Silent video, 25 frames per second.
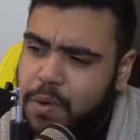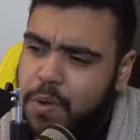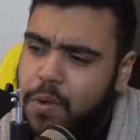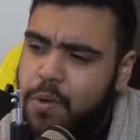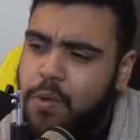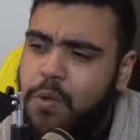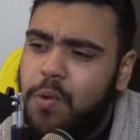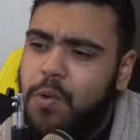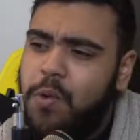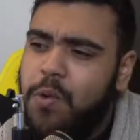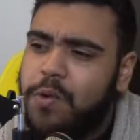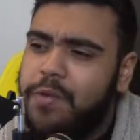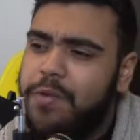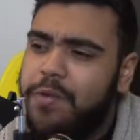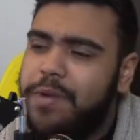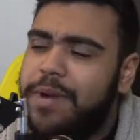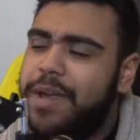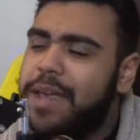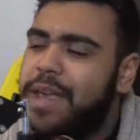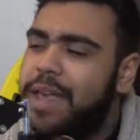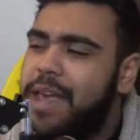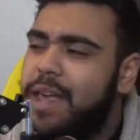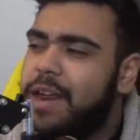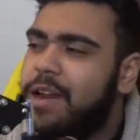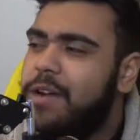Ooh, if we
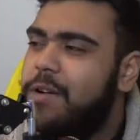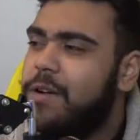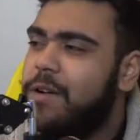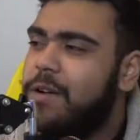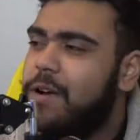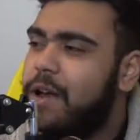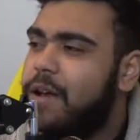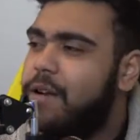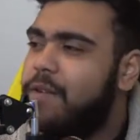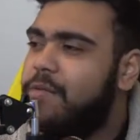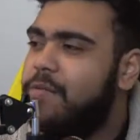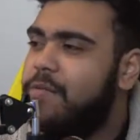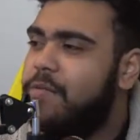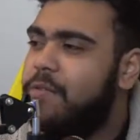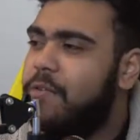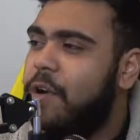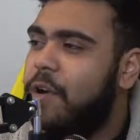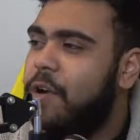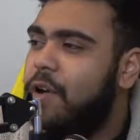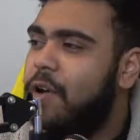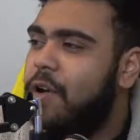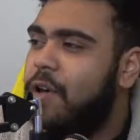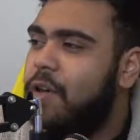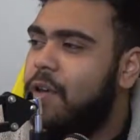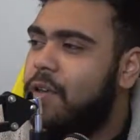can get it around
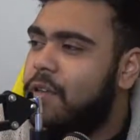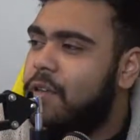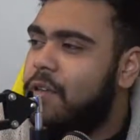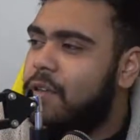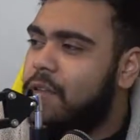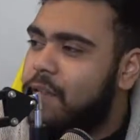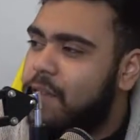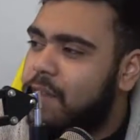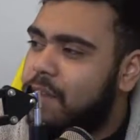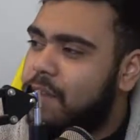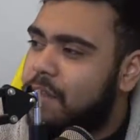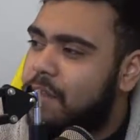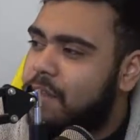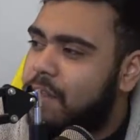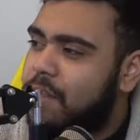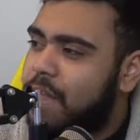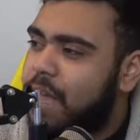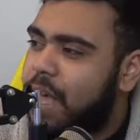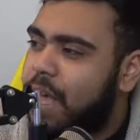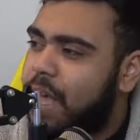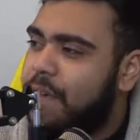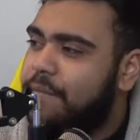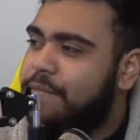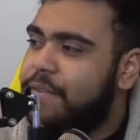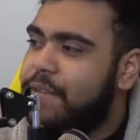fall,
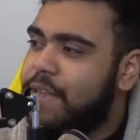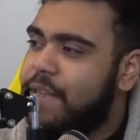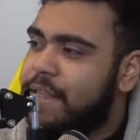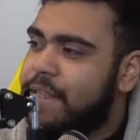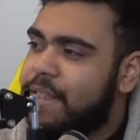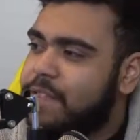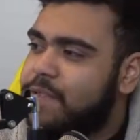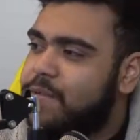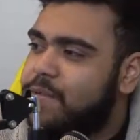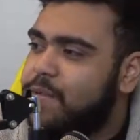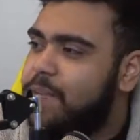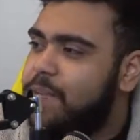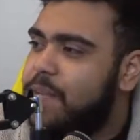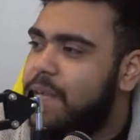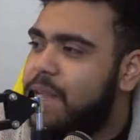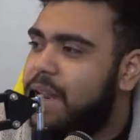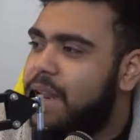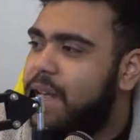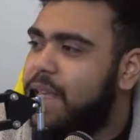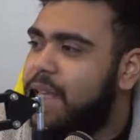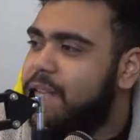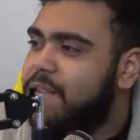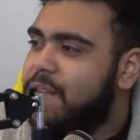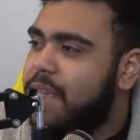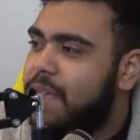I feel like this would be a
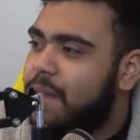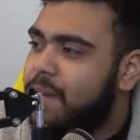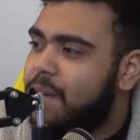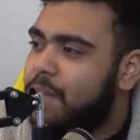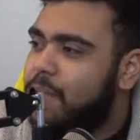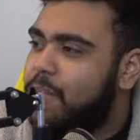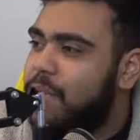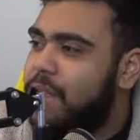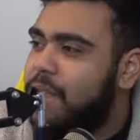nice game to play.